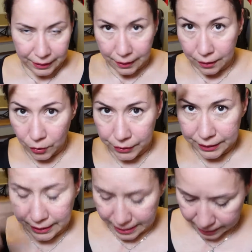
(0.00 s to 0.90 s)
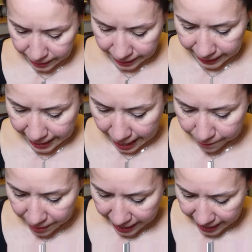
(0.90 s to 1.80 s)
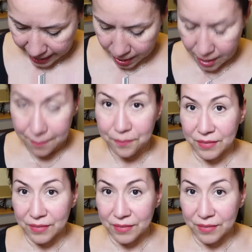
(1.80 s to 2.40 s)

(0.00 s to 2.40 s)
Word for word: notice the head thing? Yeah, my hair,